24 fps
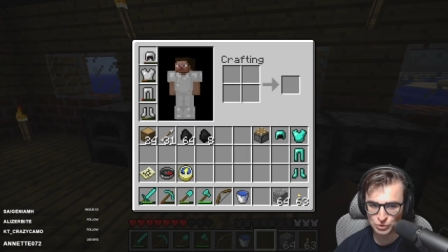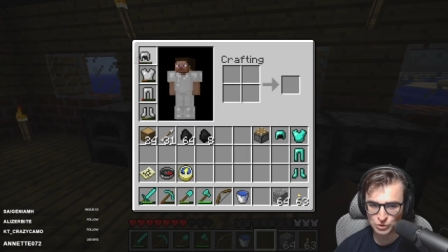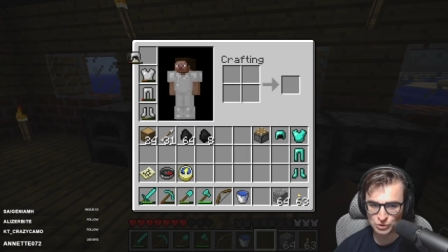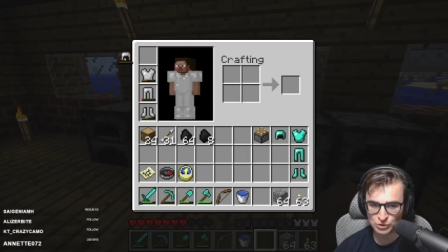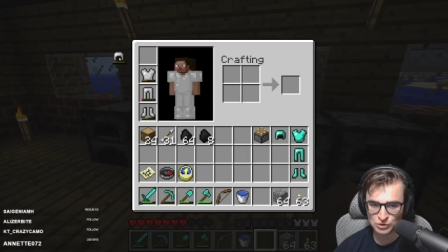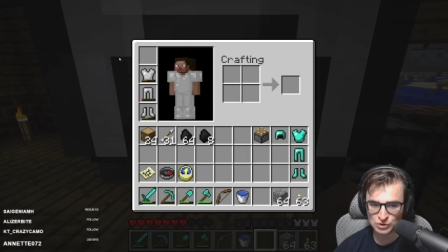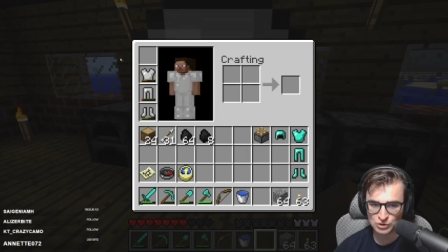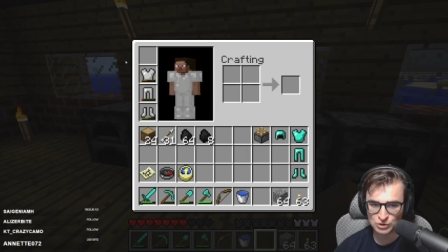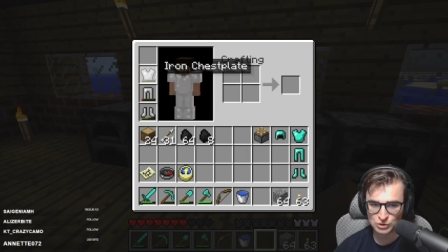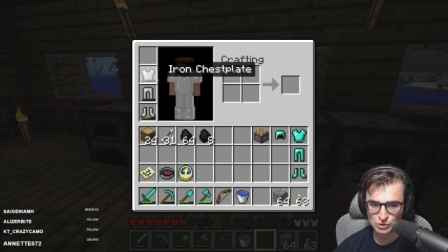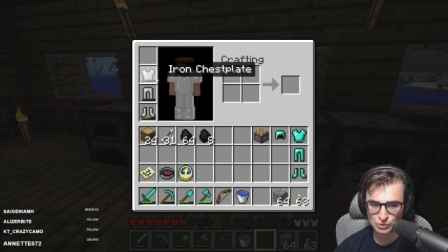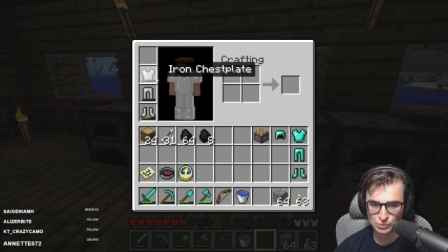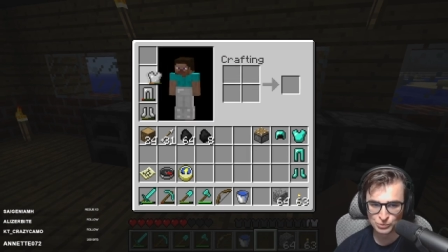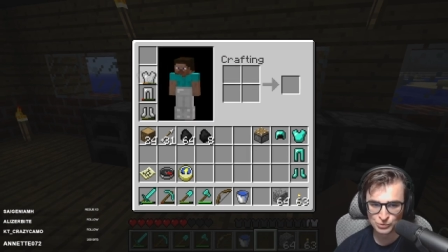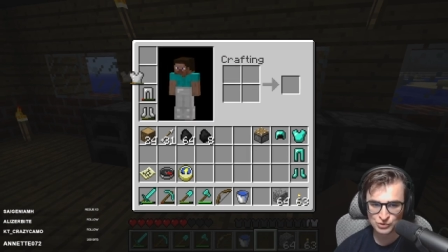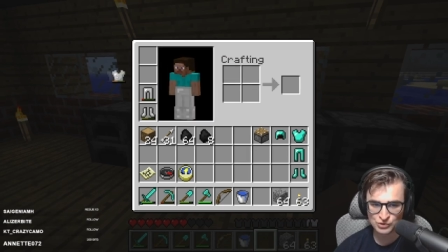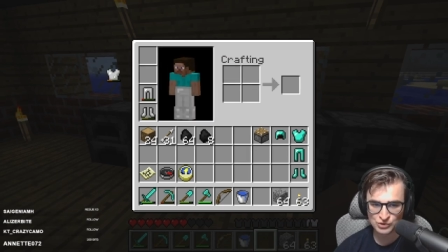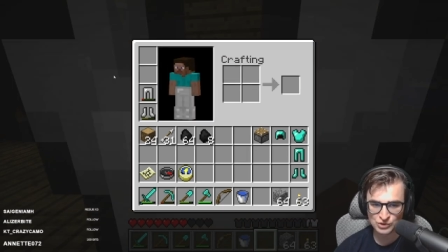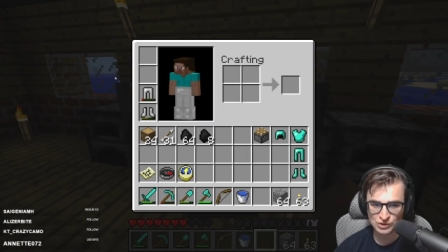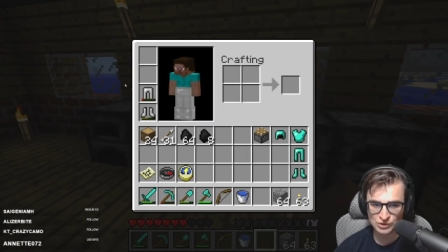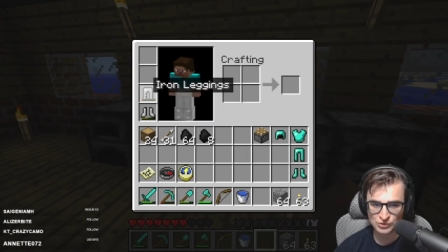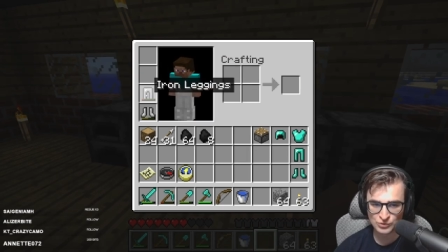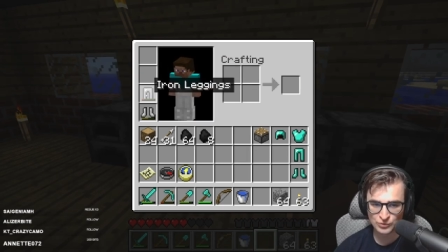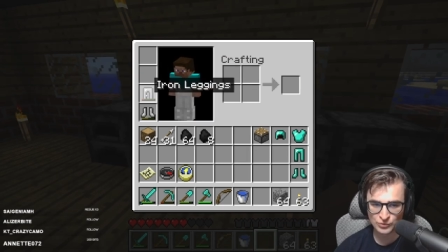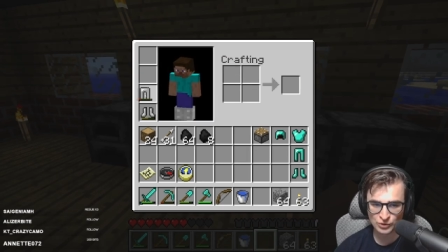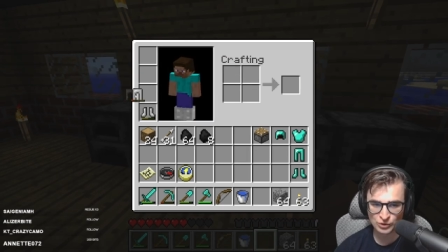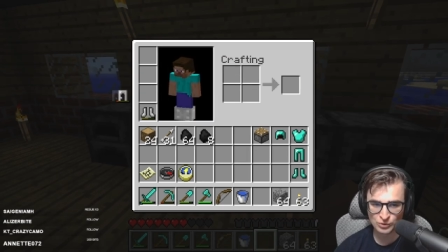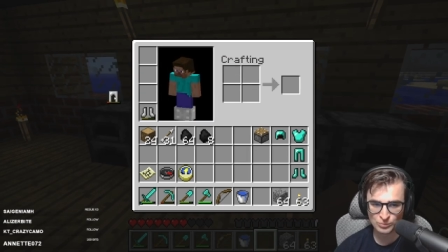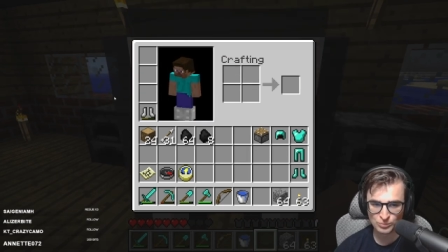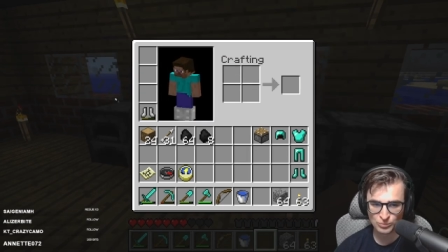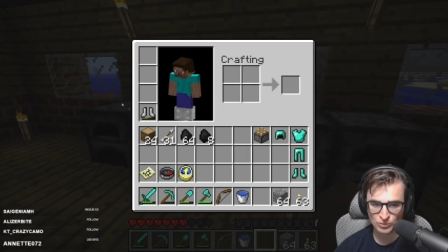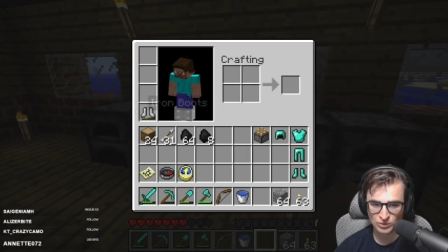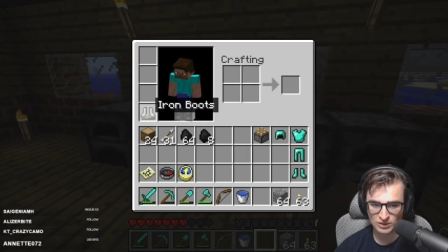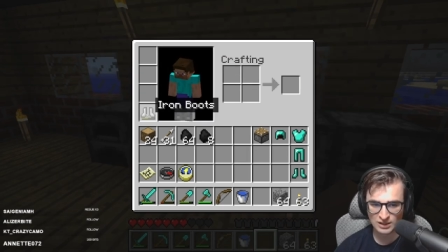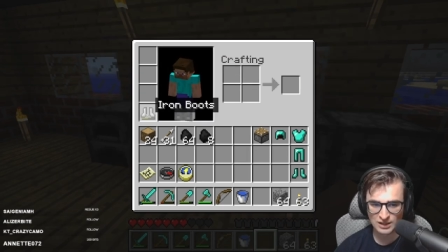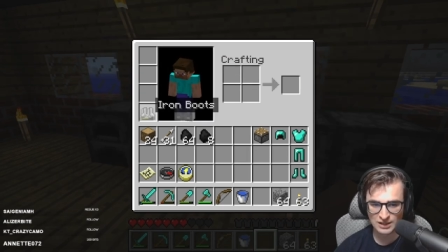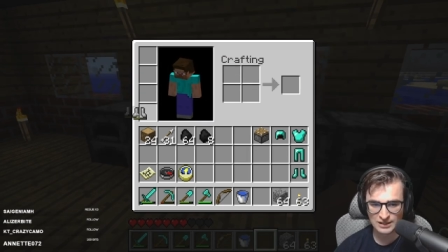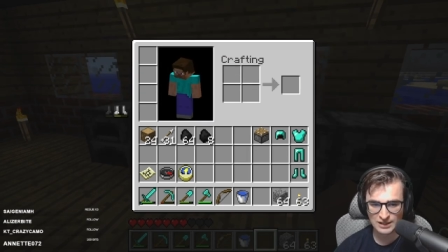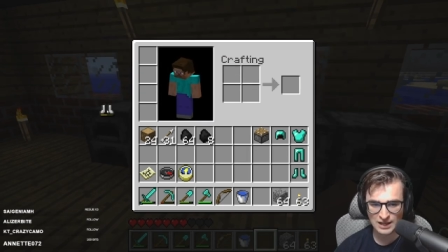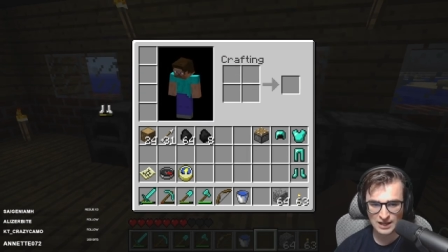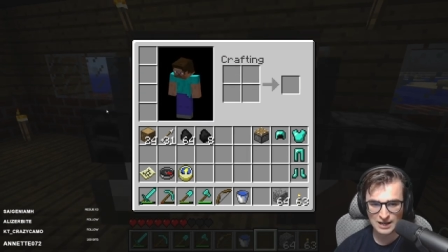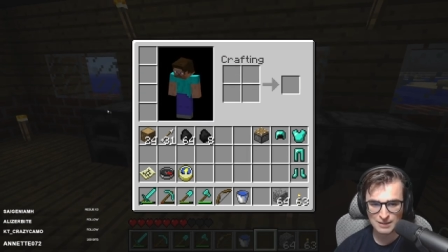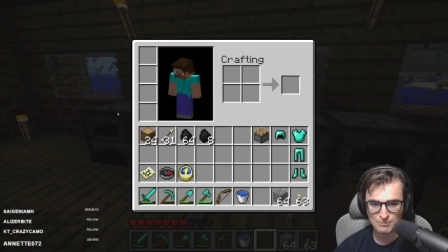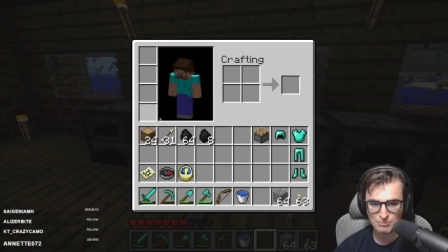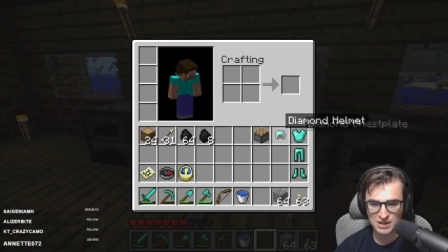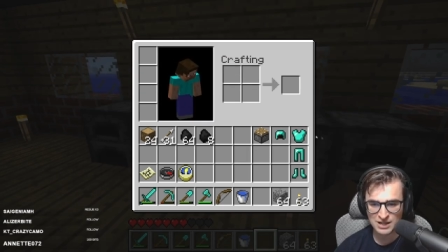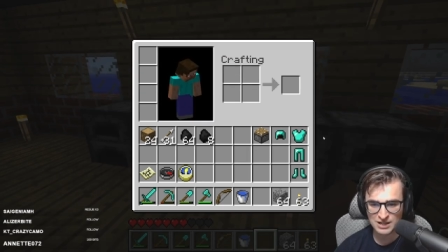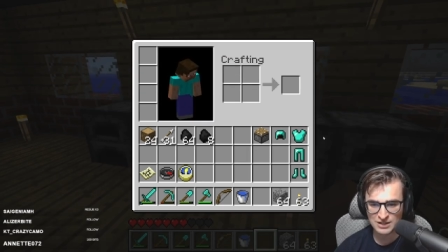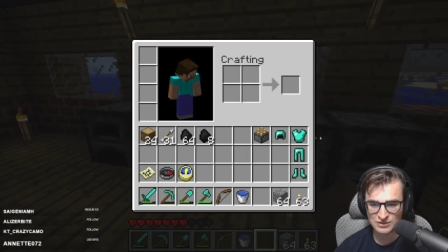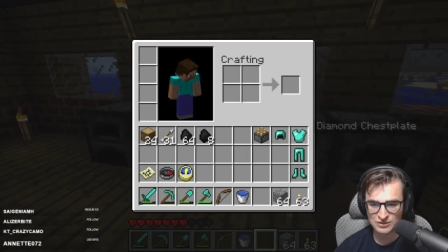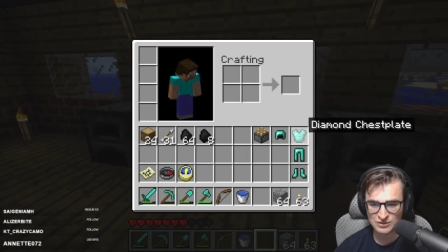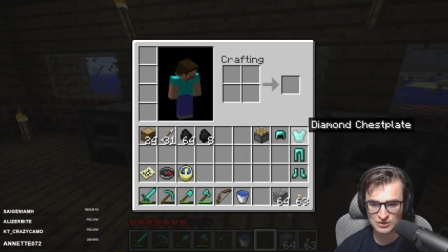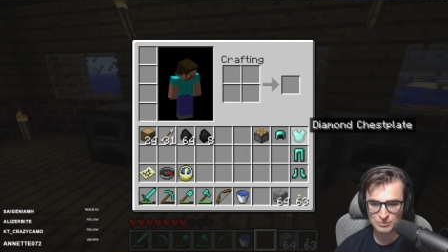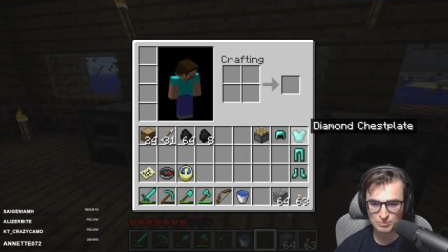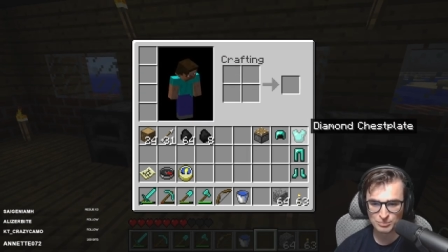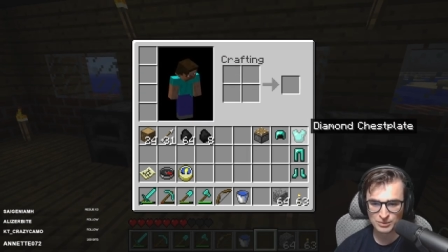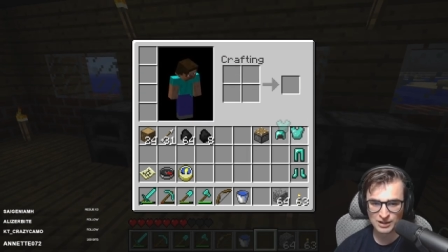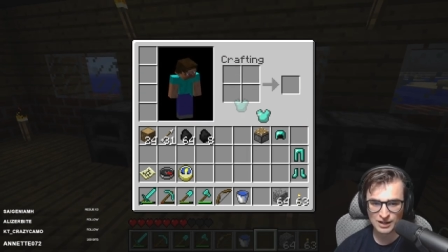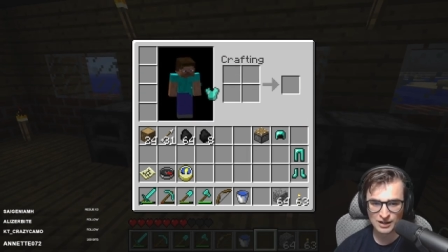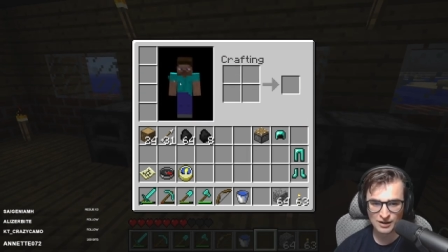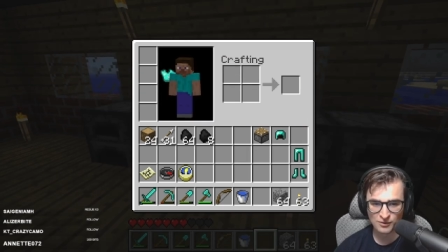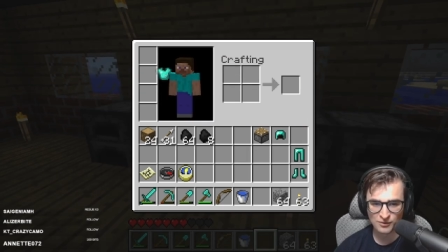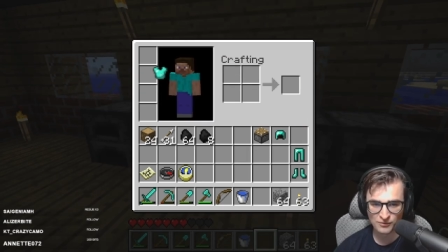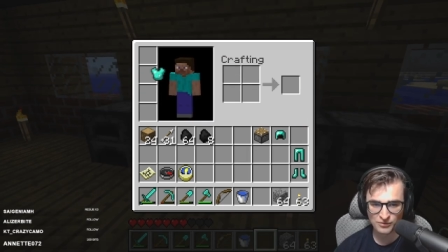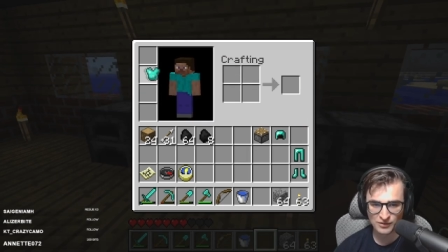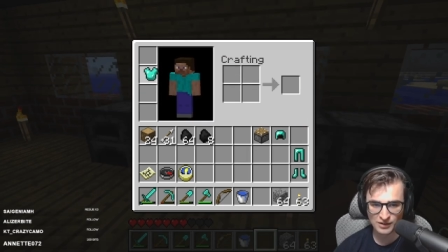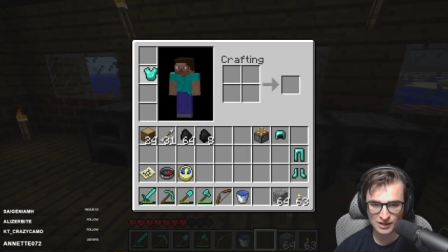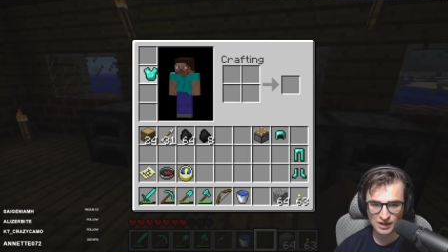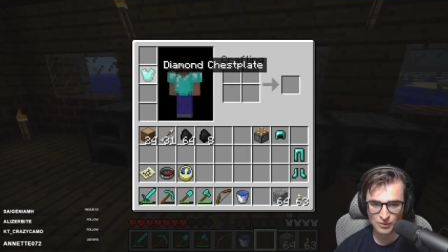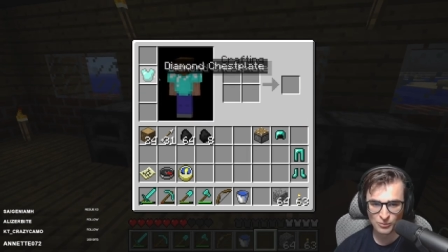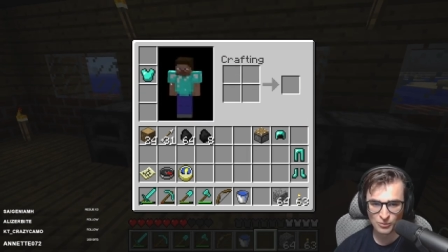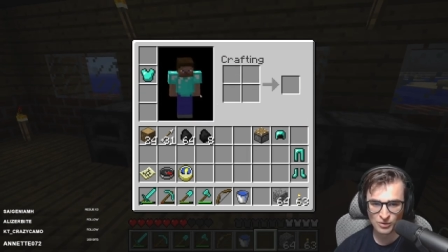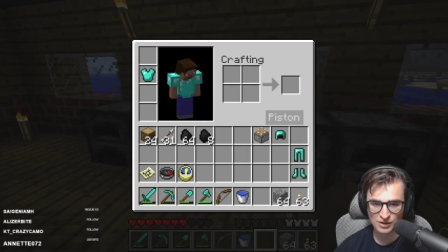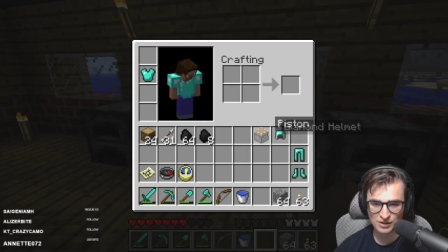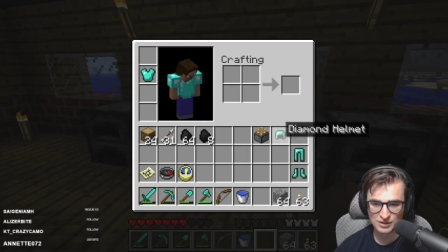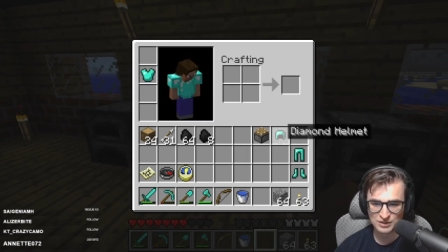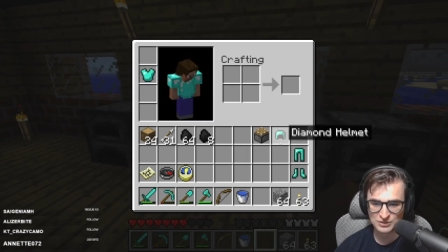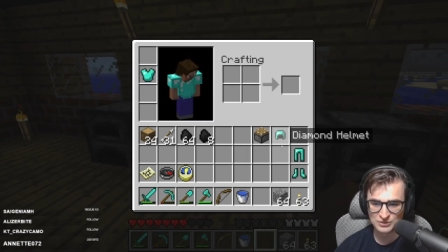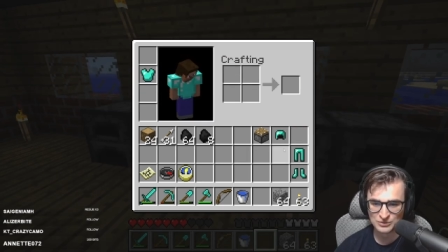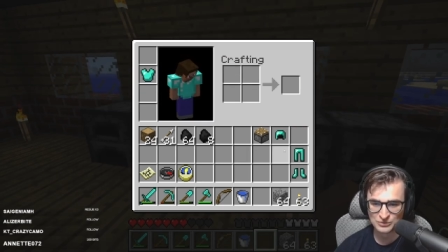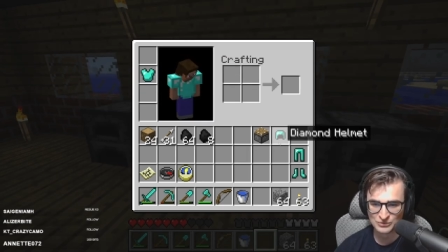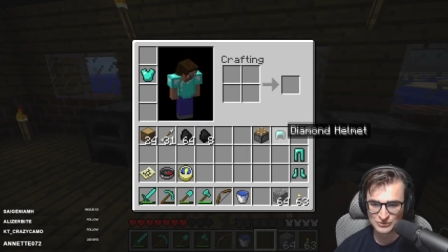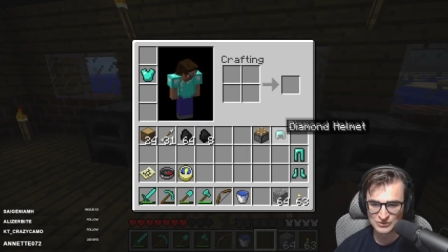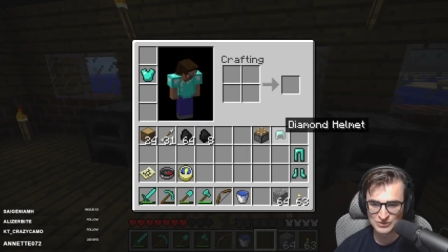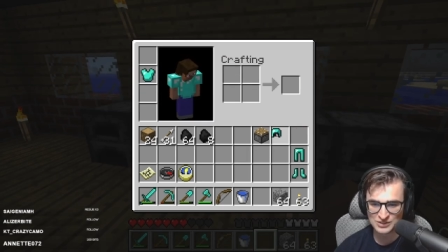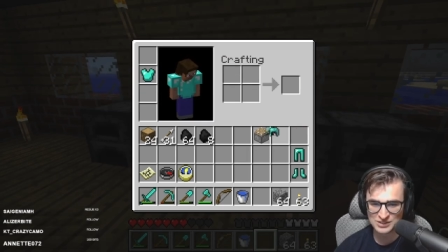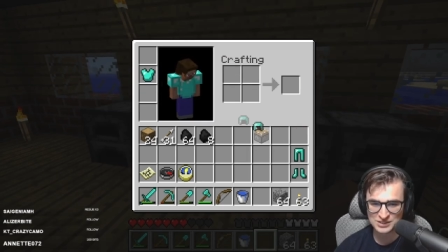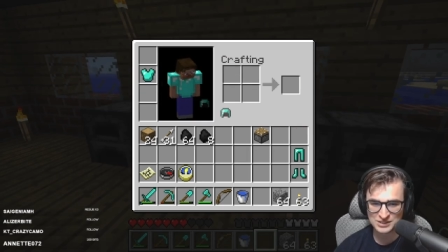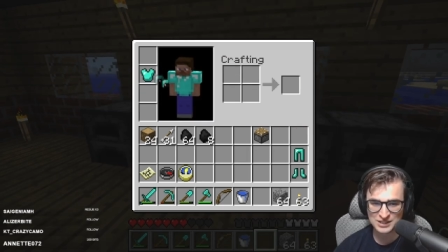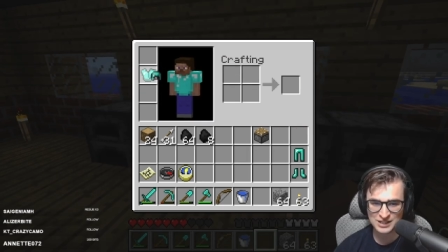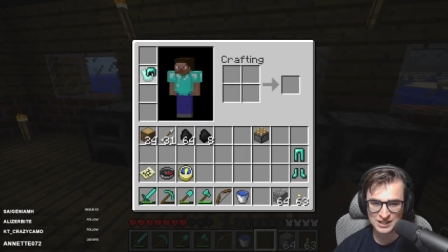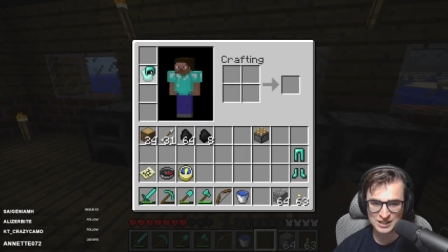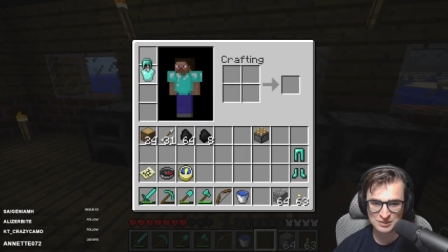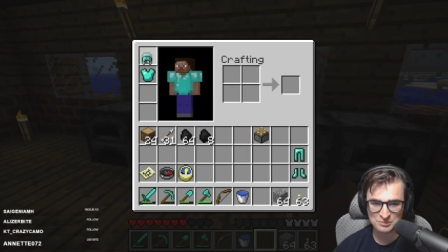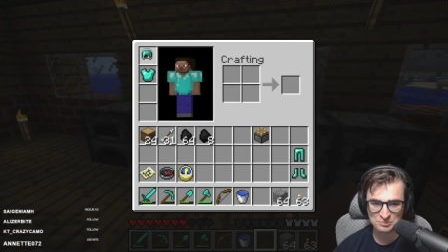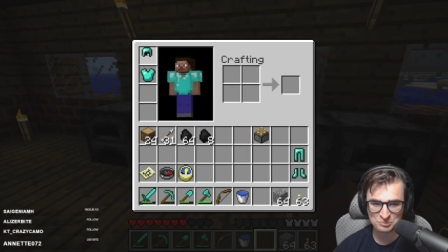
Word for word: Chunks themselves are 16 by 16 areas in your world